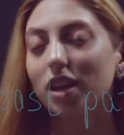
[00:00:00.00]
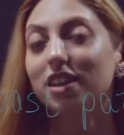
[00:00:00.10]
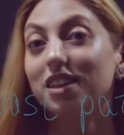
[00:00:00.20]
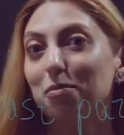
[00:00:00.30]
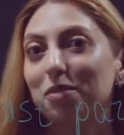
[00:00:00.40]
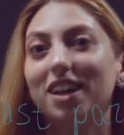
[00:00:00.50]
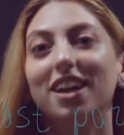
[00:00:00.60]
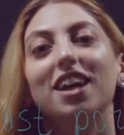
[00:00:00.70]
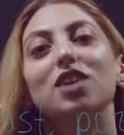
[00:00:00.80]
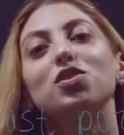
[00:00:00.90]
Yep.
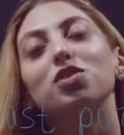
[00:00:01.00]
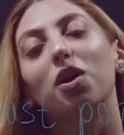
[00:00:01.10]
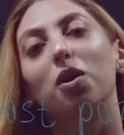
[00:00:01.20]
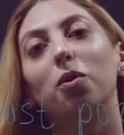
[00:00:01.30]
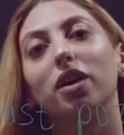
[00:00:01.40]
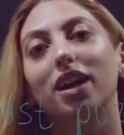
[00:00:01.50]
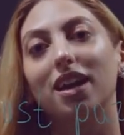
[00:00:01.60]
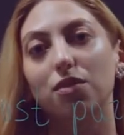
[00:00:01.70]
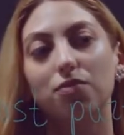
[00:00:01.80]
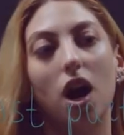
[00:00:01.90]
So
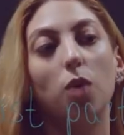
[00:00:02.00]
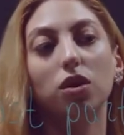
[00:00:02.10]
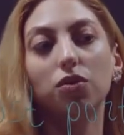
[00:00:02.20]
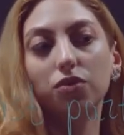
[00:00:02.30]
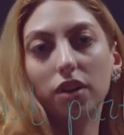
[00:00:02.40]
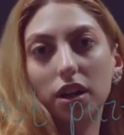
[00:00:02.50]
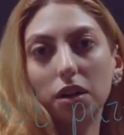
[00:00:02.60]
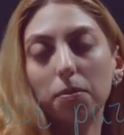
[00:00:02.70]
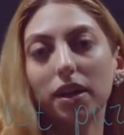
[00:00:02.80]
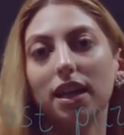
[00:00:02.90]
if our
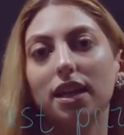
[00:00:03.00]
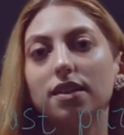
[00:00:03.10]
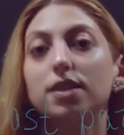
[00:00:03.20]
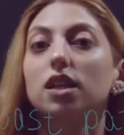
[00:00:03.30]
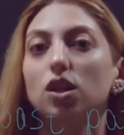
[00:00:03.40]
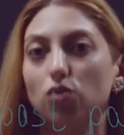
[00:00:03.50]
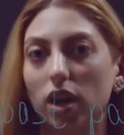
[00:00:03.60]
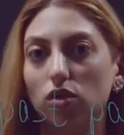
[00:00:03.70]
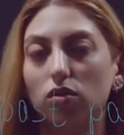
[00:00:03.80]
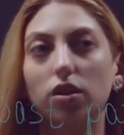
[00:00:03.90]
verb is
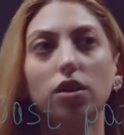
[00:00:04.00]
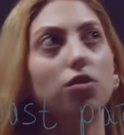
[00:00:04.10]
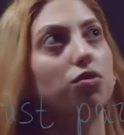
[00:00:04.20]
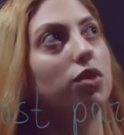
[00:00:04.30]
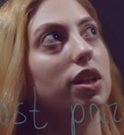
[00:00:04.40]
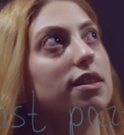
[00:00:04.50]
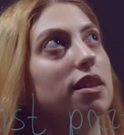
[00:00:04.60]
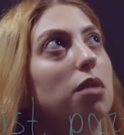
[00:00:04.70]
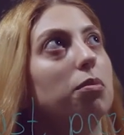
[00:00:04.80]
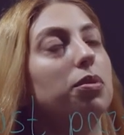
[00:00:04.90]
irregular, for
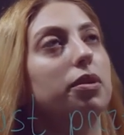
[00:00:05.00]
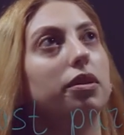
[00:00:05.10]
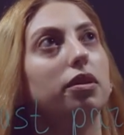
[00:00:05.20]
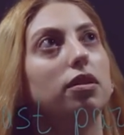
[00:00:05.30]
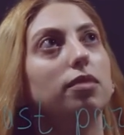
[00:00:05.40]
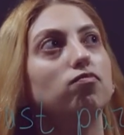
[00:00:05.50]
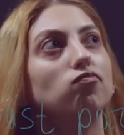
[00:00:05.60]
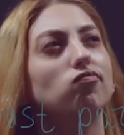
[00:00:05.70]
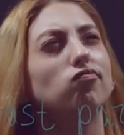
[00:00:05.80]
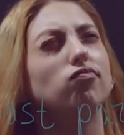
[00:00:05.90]
example,
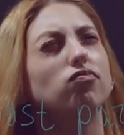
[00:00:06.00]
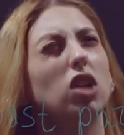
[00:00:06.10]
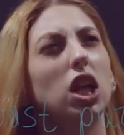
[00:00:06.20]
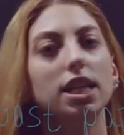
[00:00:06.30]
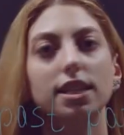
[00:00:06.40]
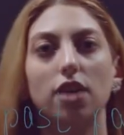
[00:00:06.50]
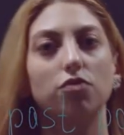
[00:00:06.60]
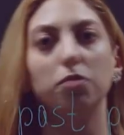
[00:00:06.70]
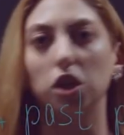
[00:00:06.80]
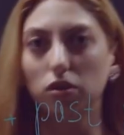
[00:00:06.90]
let's
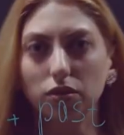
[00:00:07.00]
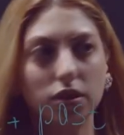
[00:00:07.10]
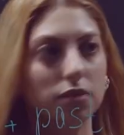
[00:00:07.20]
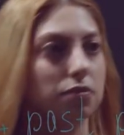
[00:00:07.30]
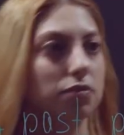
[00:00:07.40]
have build.